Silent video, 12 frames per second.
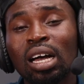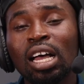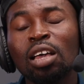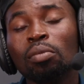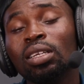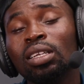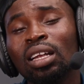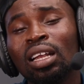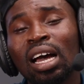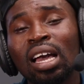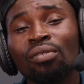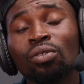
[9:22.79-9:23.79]
time in the
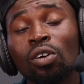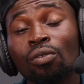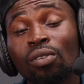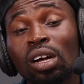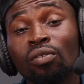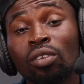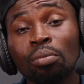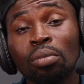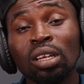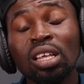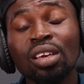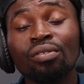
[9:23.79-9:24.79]
life of every
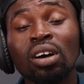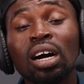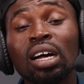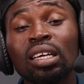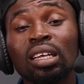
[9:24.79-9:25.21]
believer,